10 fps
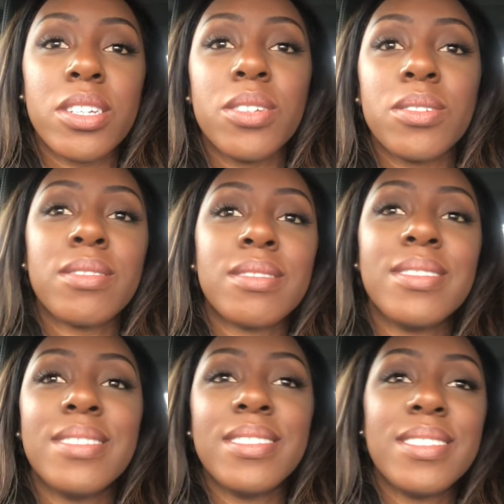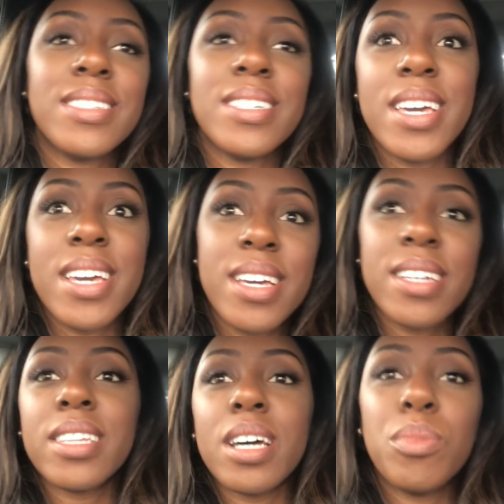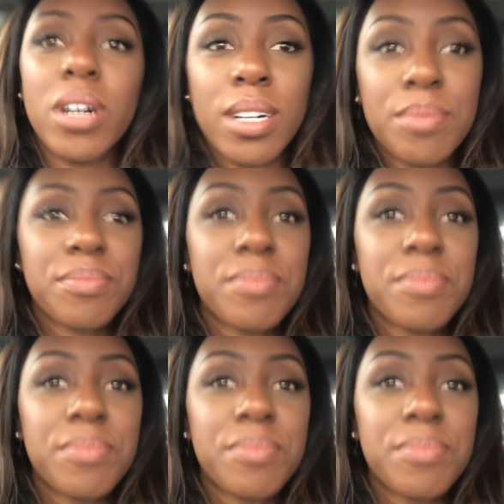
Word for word: to you? Yeah, that part.